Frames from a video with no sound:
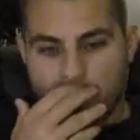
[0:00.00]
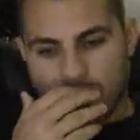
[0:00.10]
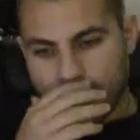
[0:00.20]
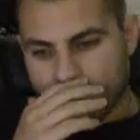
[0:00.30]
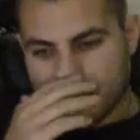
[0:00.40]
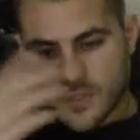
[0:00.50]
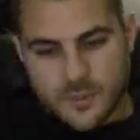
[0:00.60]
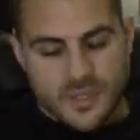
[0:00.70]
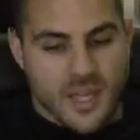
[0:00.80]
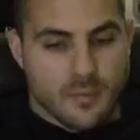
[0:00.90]
Um,
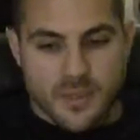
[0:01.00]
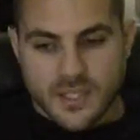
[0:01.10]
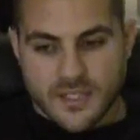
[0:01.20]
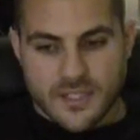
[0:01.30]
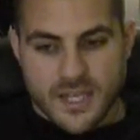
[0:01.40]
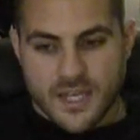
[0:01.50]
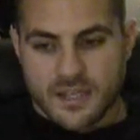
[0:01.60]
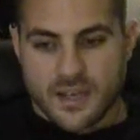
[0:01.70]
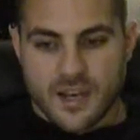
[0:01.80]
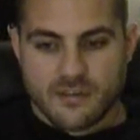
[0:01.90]
so with that being
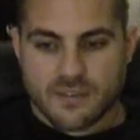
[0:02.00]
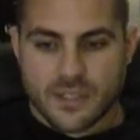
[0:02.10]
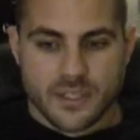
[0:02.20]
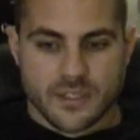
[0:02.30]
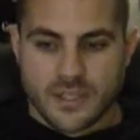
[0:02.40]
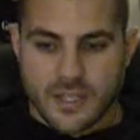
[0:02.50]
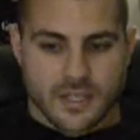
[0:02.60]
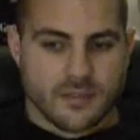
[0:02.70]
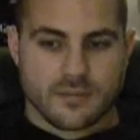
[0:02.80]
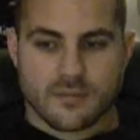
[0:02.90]
said, I figured
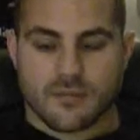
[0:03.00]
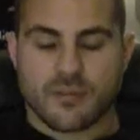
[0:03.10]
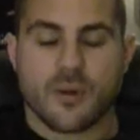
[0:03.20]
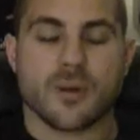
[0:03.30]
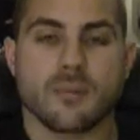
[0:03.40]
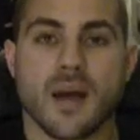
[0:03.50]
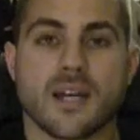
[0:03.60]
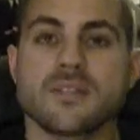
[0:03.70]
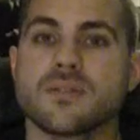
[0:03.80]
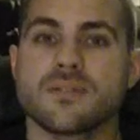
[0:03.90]
that throwing
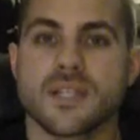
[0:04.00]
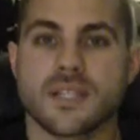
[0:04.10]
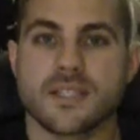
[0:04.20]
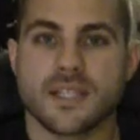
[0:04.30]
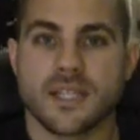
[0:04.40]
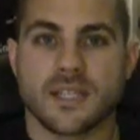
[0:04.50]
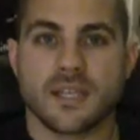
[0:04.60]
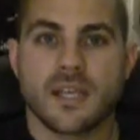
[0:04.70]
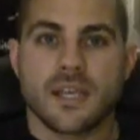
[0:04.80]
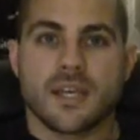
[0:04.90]
my two cents
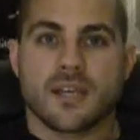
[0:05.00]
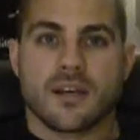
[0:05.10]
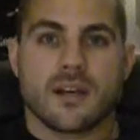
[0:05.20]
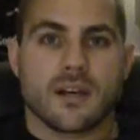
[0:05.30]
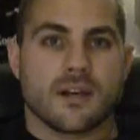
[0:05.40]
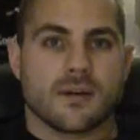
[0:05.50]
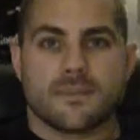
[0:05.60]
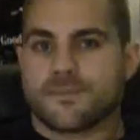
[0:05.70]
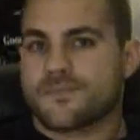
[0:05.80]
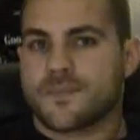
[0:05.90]
in
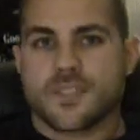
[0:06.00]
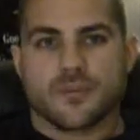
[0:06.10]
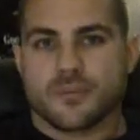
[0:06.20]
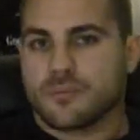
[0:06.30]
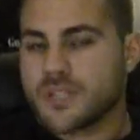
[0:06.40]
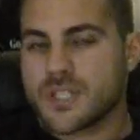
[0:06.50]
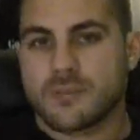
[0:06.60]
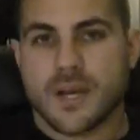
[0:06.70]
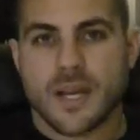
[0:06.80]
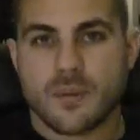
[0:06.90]
um,
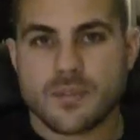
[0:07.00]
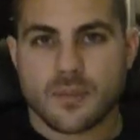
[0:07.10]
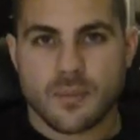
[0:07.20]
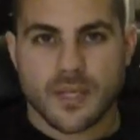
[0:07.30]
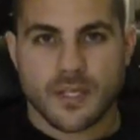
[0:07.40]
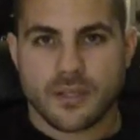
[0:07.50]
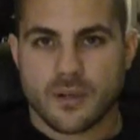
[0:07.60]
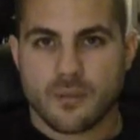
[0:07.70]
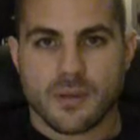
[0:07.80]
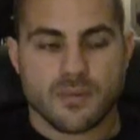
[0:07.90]
just might help somebody.
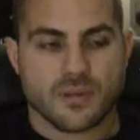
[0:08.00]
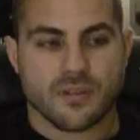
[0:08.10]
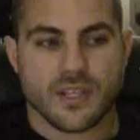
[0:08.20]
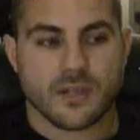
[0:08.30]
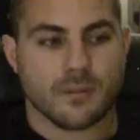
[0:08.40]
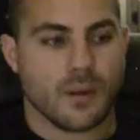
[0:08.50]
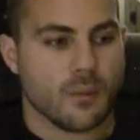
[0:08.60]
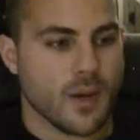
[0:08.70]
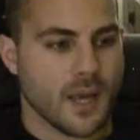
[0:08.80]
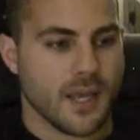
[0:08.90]
You know, maybe you're thinking
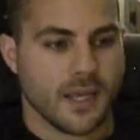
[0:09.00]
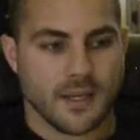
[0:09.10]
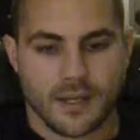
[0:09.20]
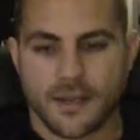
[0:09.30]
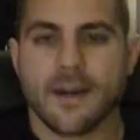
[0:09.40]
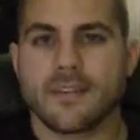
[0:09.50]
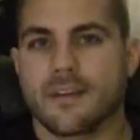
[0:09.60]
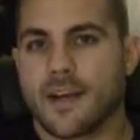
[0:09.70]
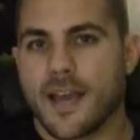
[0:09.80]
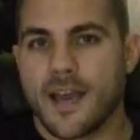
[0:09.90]
about buying a
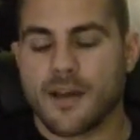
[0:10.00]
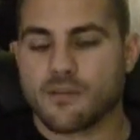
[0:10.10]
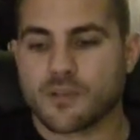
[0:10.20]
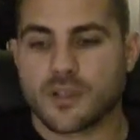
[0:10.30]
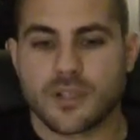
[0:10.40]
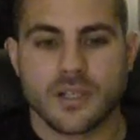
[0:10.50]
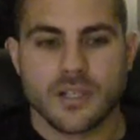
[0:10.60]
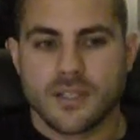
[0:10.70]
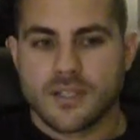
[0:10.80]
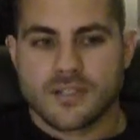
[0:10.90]
gun that I have or
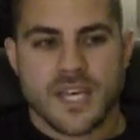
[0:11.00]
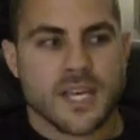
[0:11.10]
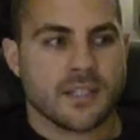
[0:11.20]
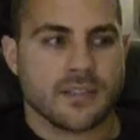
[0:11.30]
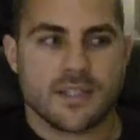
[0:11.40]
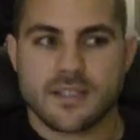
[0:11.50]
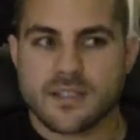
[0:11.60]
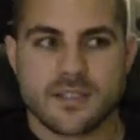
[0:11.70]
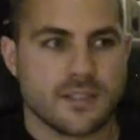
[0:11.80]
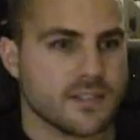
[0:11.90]
taking
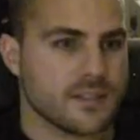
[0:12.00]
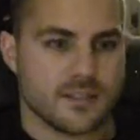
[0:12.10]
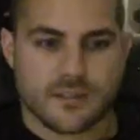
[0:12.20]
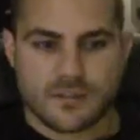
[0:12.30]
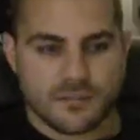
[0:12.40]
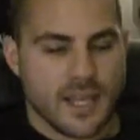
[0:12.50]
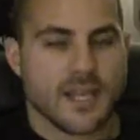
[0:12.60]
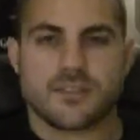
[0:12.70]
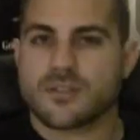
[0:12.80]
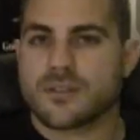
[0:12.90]
this
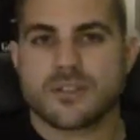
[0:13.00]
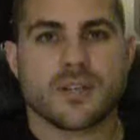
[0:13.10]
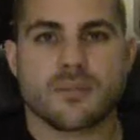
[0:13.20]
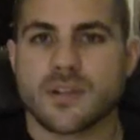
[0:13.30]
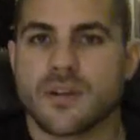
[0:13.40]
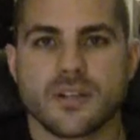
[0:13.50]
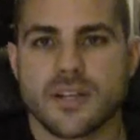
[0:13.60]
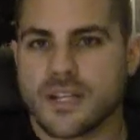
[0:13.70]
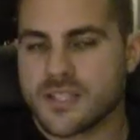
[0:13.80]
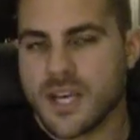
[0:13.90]
lantern or something on
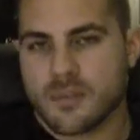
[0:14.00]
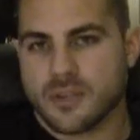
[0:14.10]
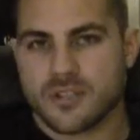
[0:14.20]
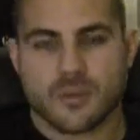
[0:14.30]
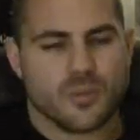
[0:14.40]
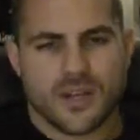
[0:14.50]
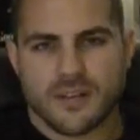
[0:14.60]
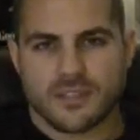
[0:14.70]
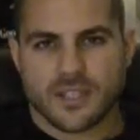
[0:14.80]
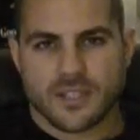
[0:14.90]
your next camping trip,
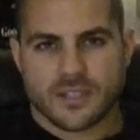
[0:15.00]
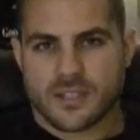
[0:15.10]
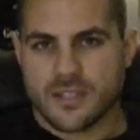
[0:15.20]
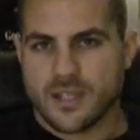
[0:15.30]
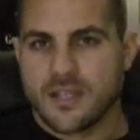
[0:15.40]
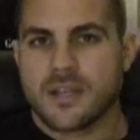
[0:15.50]
whatever it is.